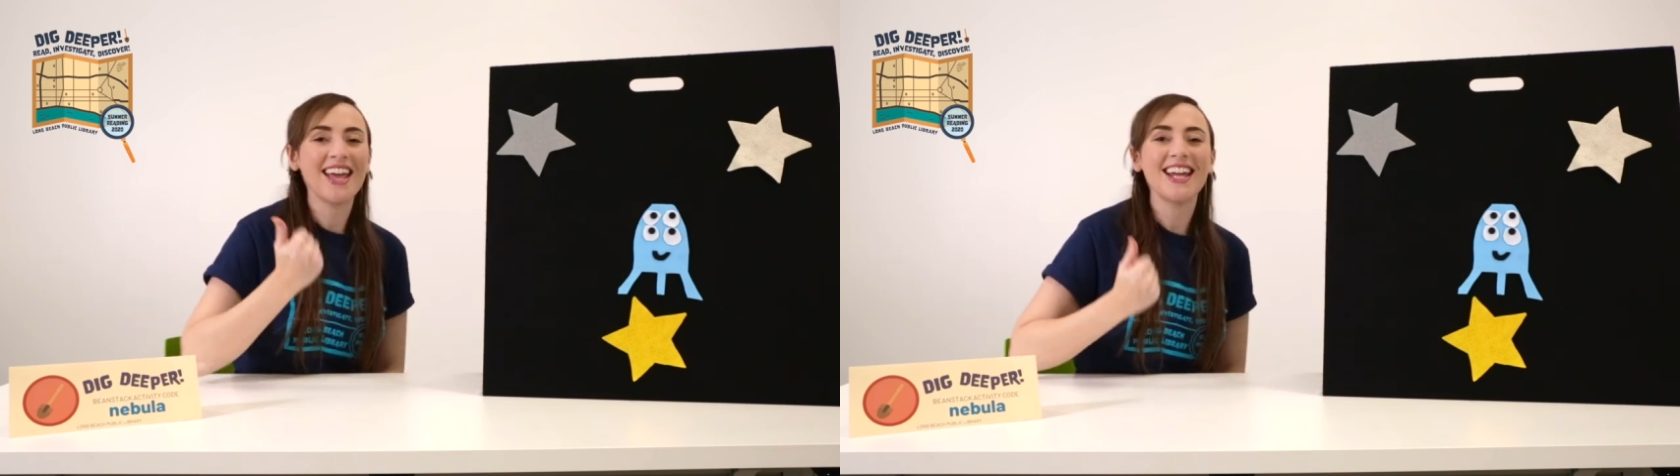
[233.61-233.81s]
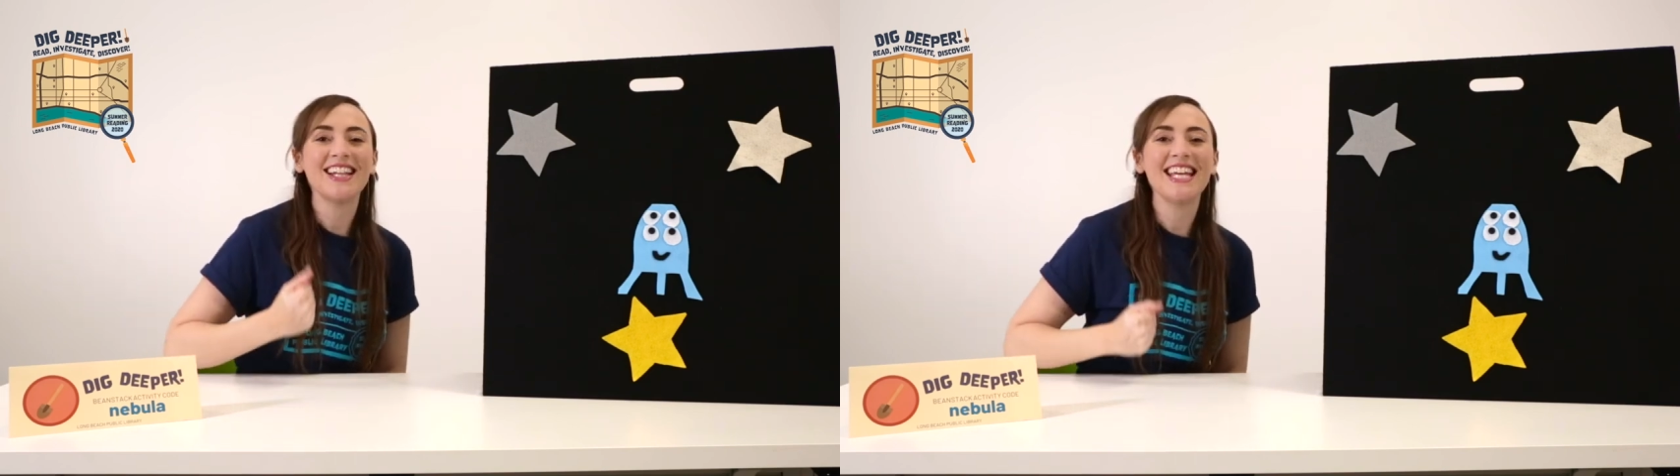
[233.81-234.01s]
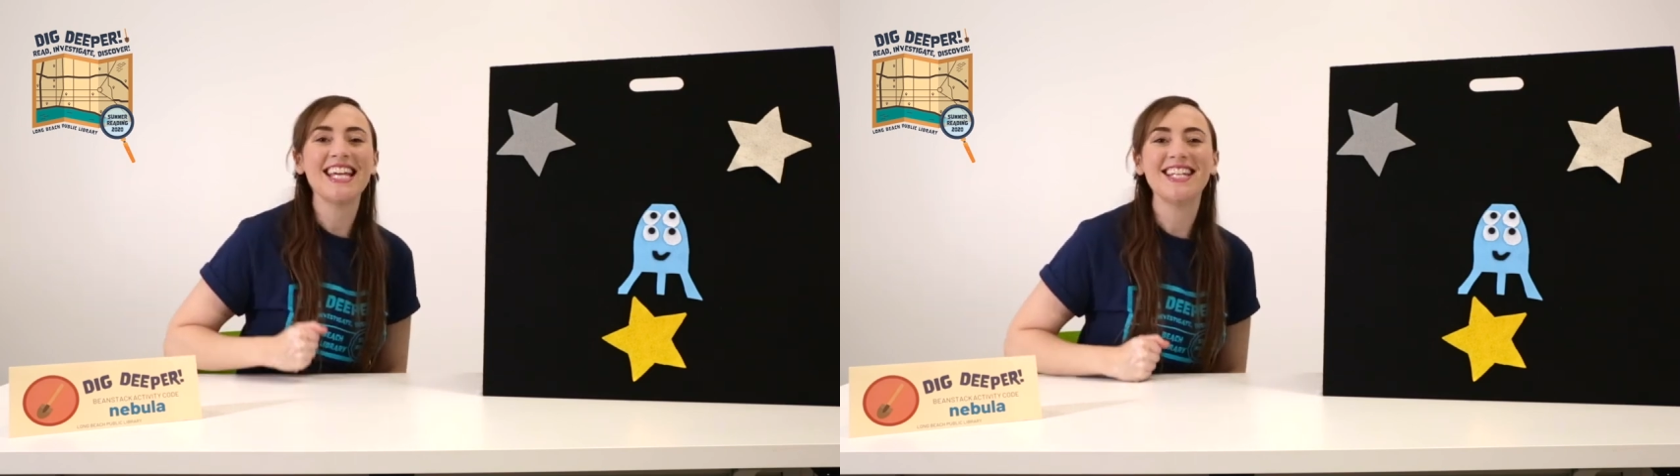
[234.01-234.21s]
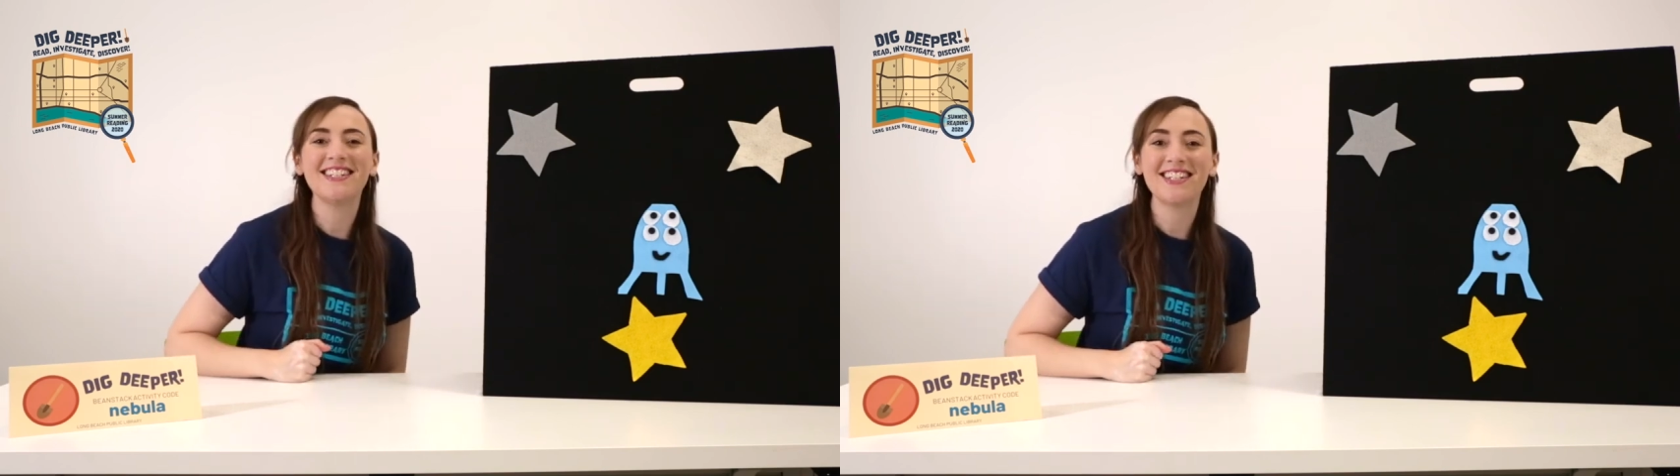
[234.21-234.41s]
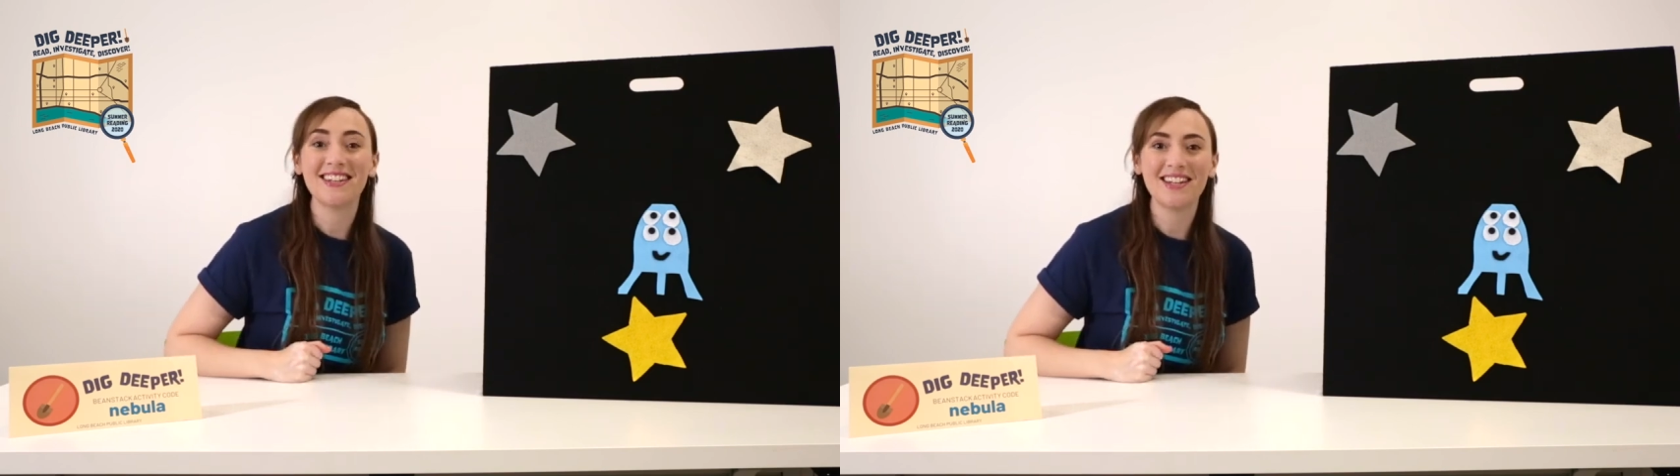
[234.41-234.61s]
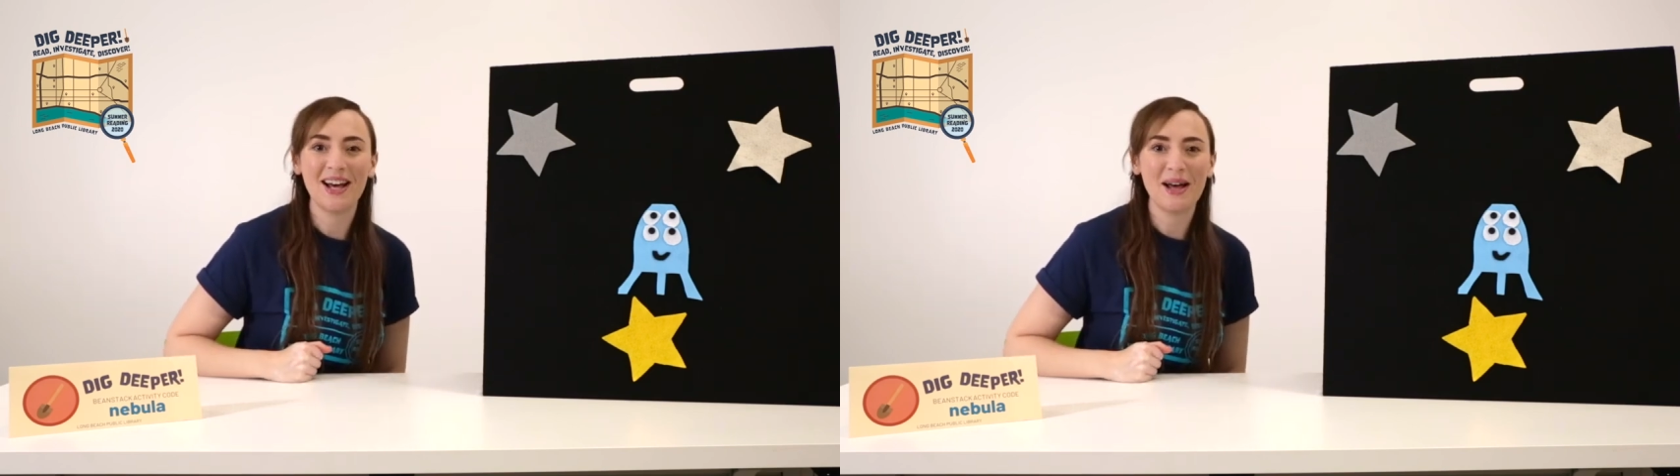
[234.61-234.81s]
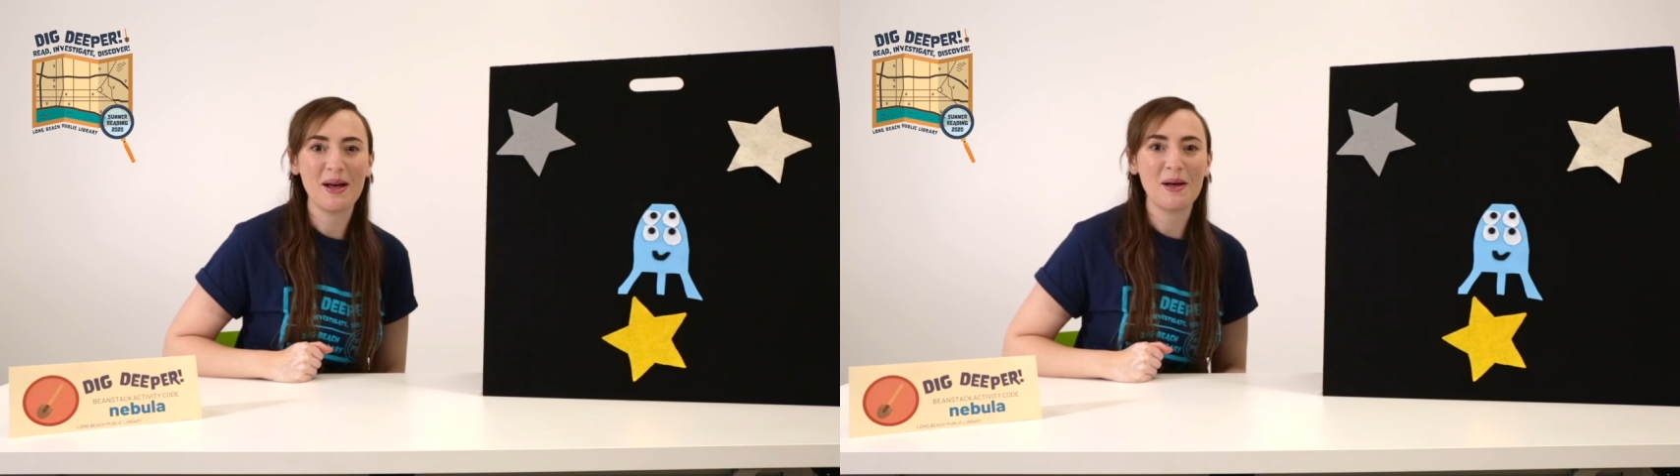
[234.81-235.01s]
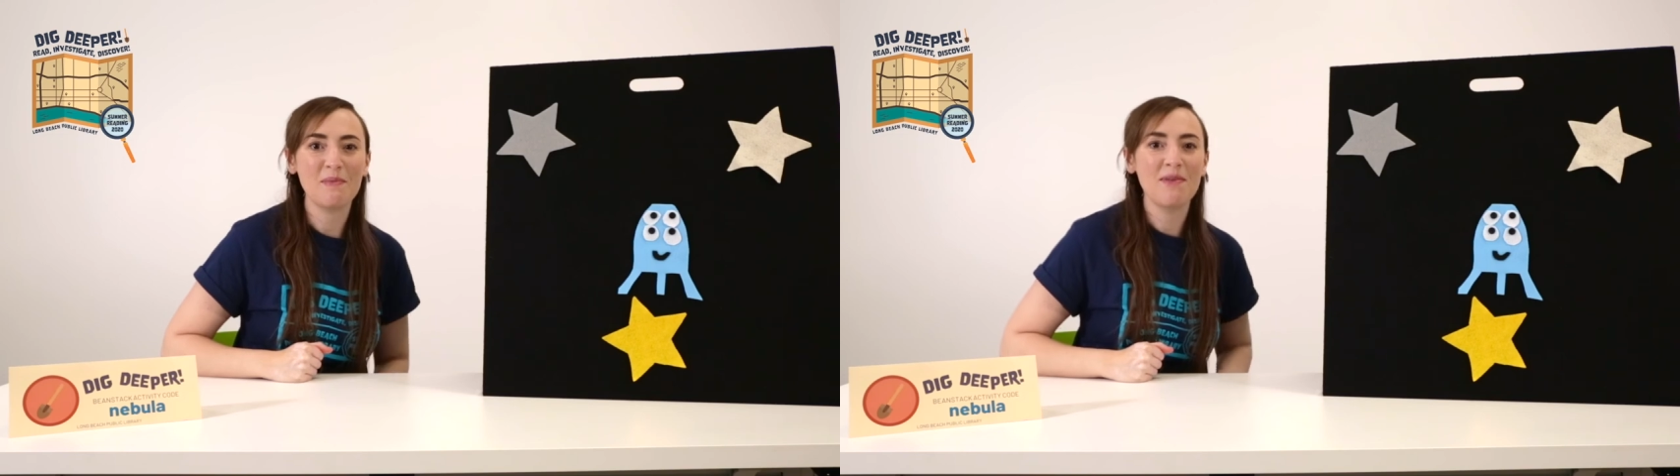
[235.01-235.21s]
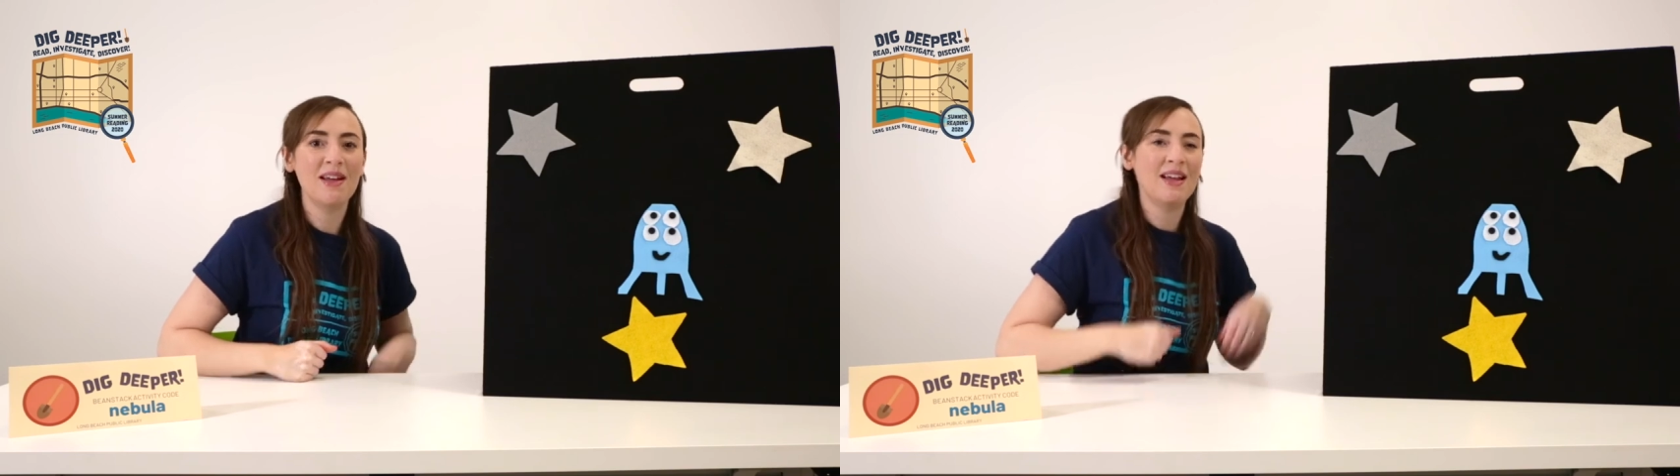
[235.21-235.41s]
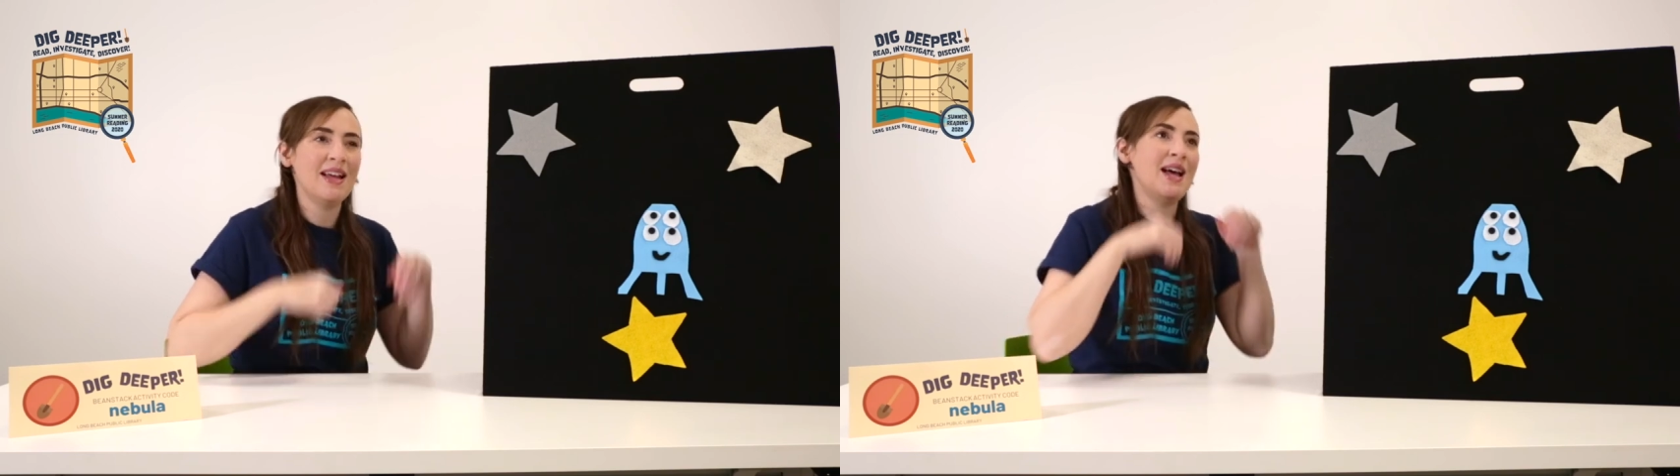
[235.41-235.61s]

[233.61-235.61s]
alien to come.